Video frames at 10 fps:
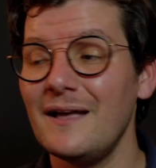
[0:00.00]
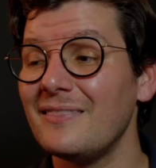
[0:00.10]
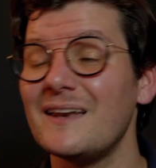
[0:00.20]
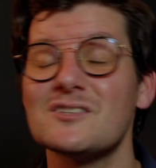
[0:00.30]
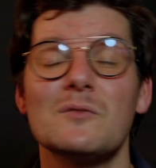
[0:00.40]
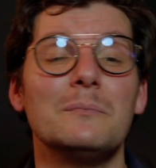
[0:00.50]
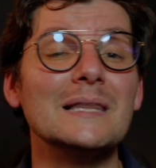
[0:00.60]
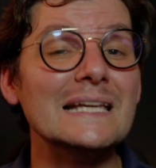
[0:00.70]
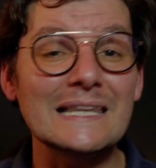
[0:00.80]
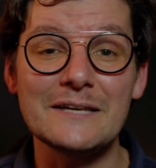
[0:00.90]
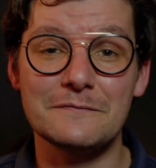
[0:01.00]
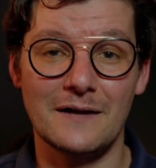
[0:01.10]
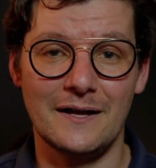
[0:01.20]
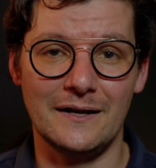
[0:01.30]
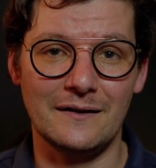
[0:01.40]
That is completely
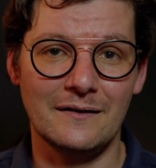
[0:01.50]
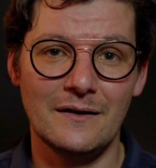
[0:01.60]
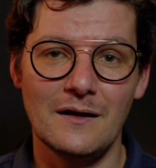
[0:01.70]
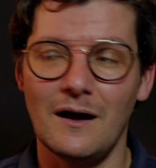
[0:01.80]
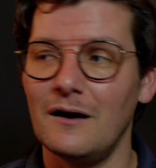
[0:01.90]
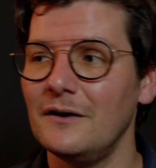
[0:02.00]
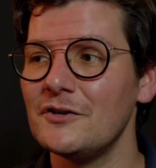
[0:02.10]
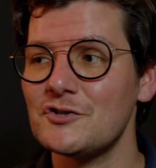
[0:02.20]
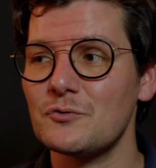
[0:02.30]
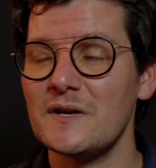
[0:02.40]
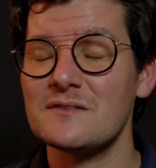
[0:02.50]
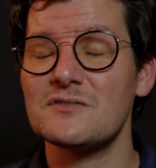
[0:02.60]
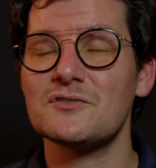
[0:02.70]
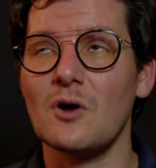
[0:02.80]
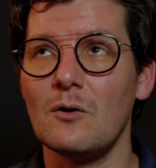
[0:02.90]
fine. Our industry
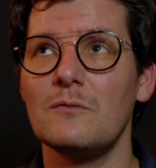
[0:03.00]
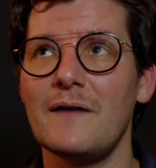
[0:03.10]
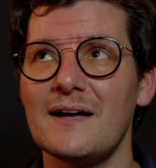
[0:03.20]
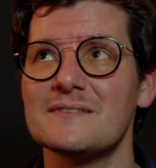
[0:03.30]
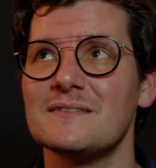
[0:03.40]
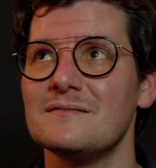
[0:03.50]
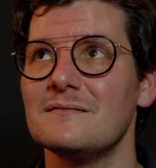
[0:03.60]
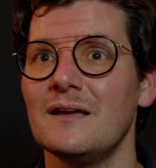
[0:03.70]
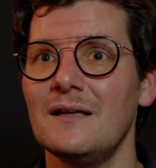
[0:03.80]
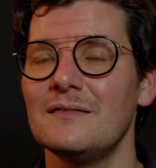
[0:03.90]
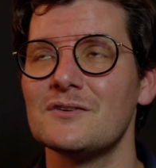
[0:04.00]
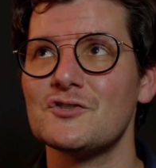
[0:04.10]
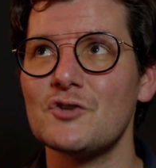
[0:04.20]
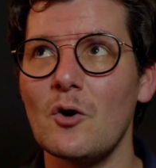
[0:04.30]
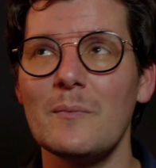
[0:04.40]
is so vast and
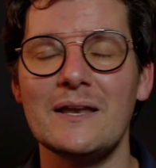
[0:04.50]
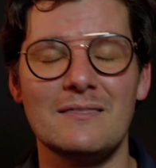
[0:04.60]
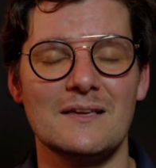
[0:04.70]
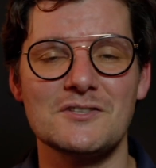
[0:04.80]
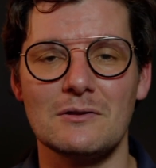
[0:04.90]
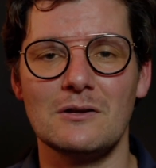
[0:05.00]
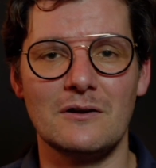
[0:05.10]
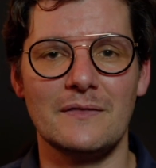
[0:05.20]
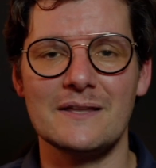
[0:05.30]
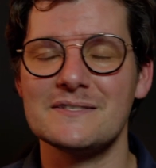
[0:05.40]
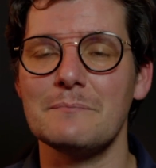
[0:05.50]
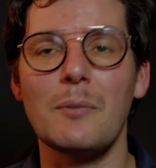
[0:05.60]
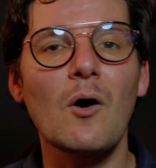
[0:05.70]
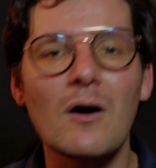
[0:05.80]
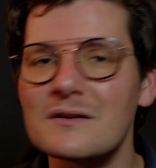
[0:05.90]
there's so many things to learn that it's
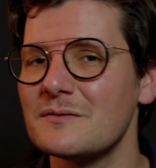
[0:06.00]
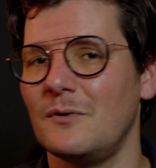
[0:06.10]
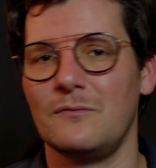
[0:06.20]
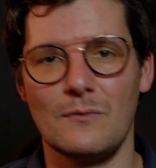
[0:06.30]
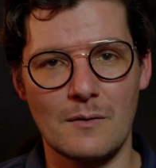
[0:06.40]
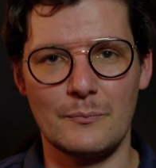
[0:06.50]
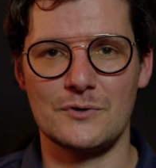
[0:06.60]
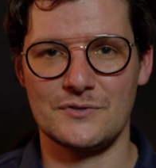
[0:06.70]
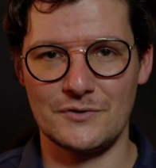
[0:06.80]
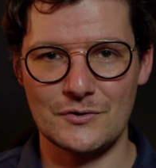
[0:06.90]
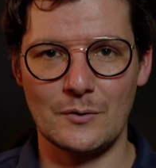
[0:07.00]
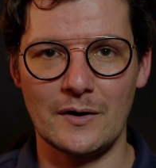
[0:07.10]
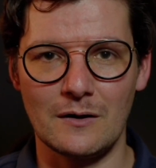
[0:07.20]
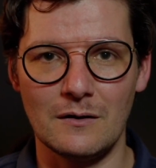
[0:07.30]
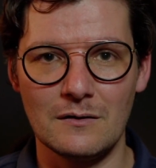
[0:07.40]
impossible for one person to know it
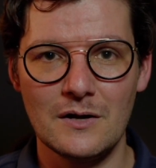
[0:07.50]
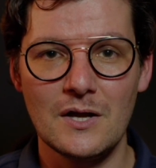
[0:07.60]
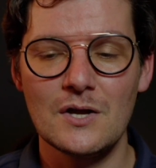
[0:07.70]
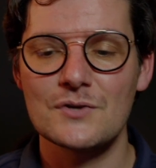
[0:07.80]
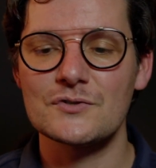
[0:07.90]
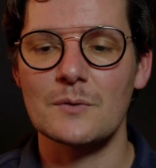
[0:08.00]
all. So